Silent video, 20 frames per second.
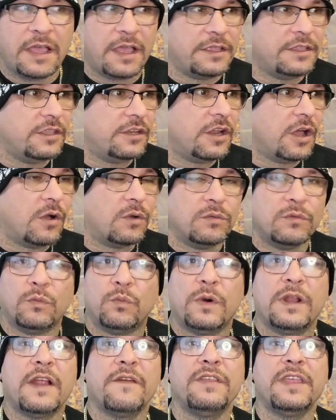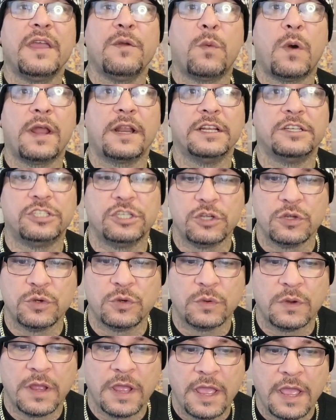you know, whatever they want to
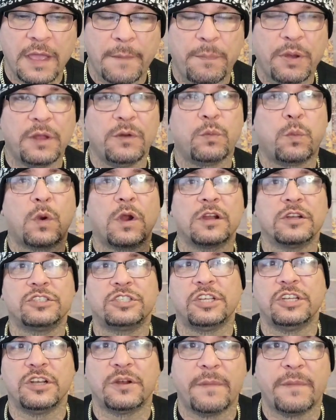do, put words in